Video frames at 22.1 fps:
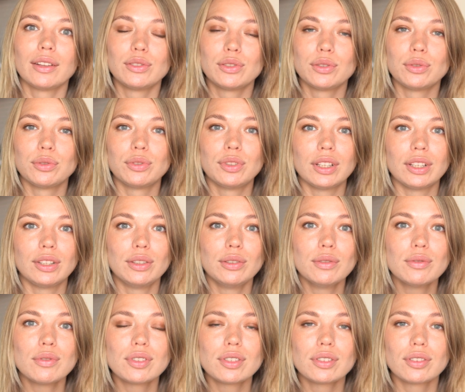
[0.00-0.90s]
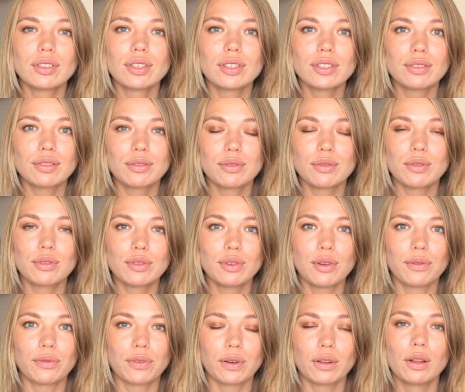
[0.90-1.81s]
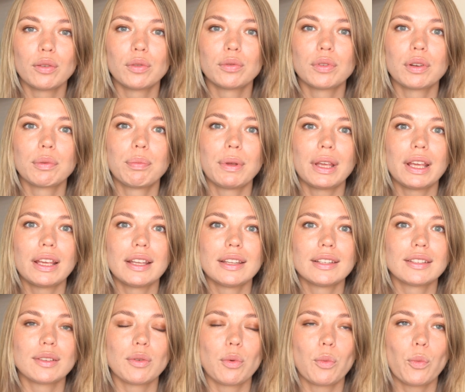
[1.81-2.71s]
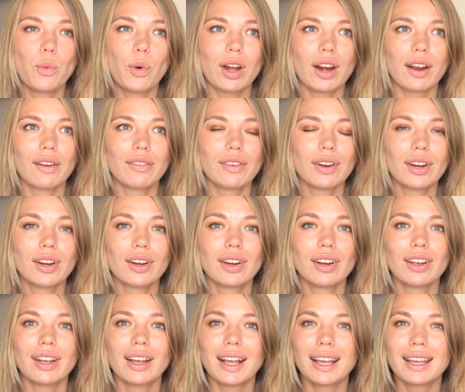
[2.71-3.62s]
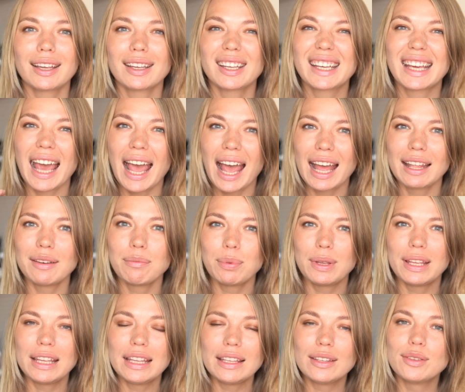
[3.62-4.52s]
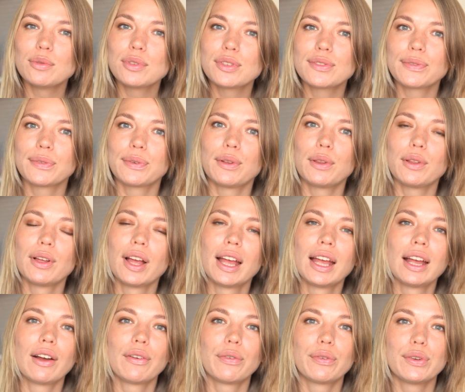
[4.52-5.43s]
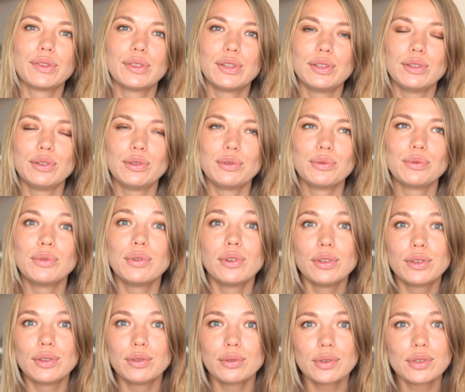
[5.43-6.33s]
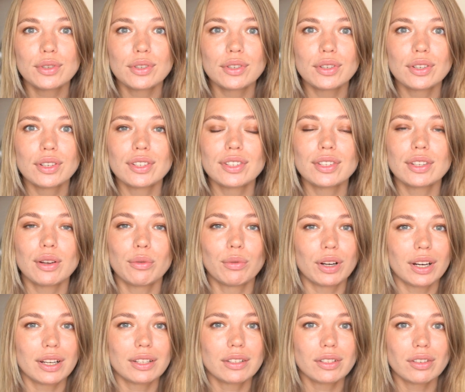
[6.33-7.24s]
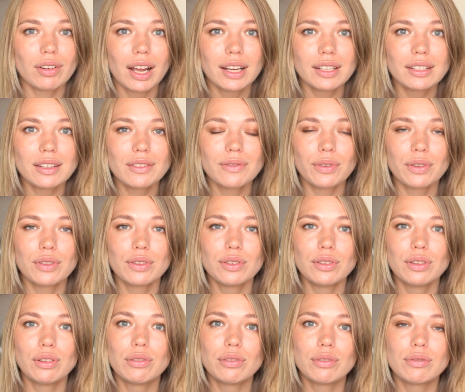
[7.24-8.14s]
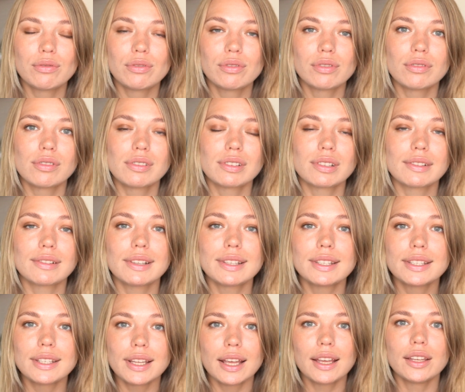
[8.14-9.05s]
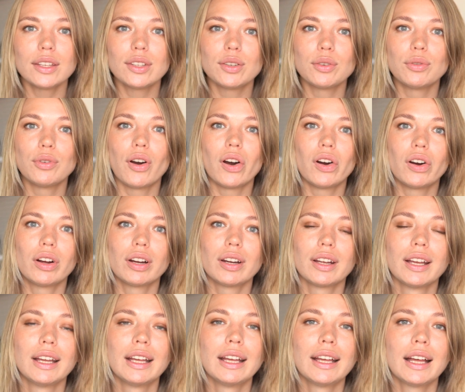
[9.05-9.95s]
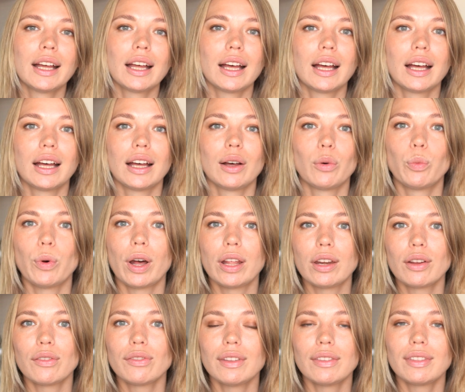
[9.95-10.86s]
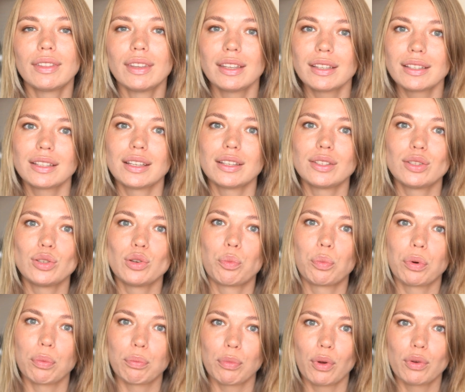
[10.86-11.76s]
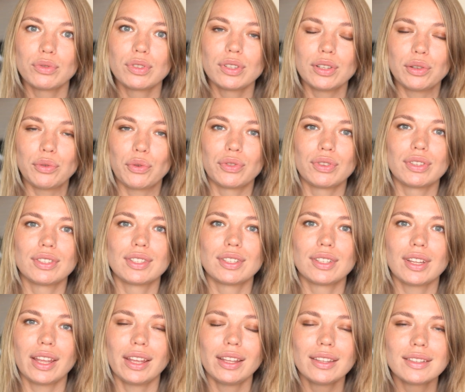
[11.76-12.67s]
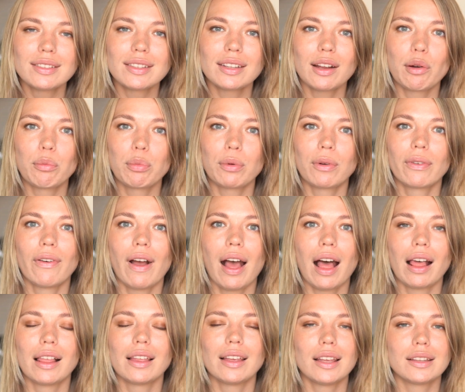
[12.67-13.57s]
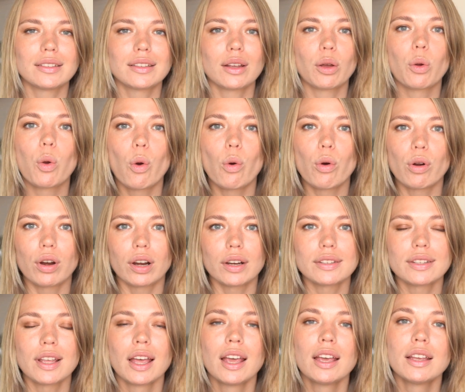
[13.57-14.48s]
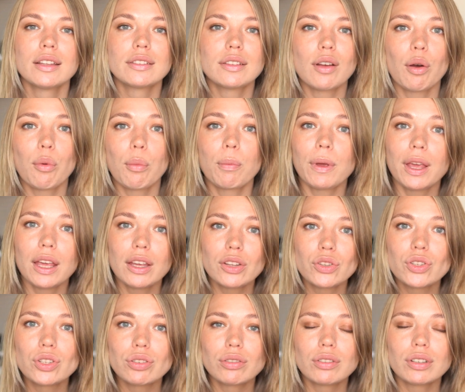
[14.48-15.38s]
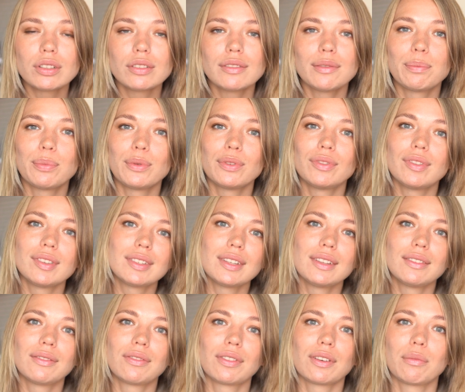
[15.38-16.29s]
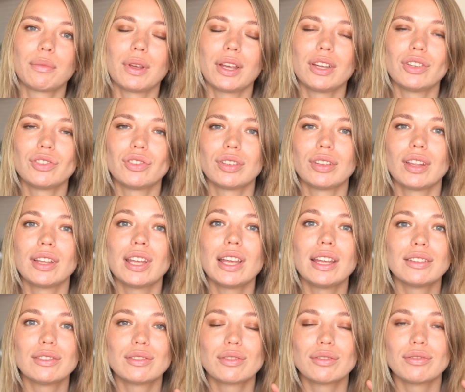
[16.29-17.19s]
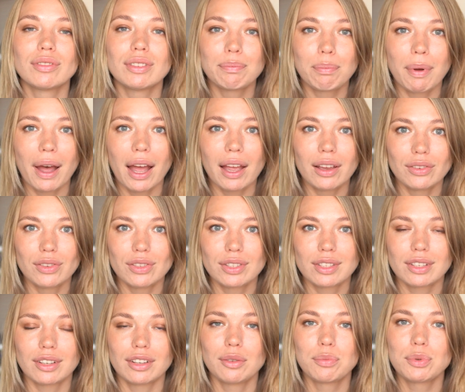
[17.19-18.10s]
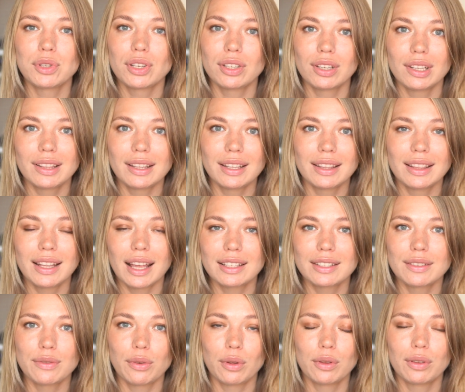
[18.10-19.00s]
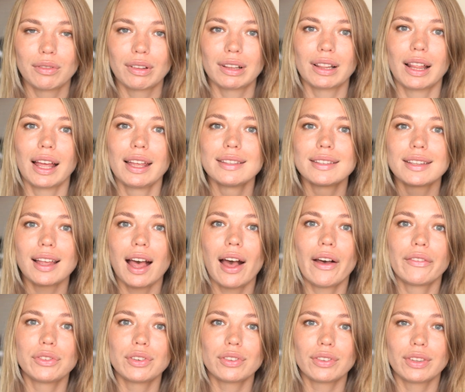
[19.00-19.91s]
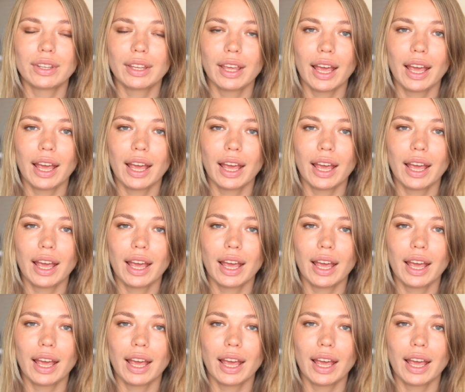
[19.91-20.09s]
to the users, to your follower base, whatever can be useful for the new users or attractive for the new users. Let's say you are one of the things that you're promoting on this Instagram profile is a course. So make sure to put this information into the bio description in the next following lines after the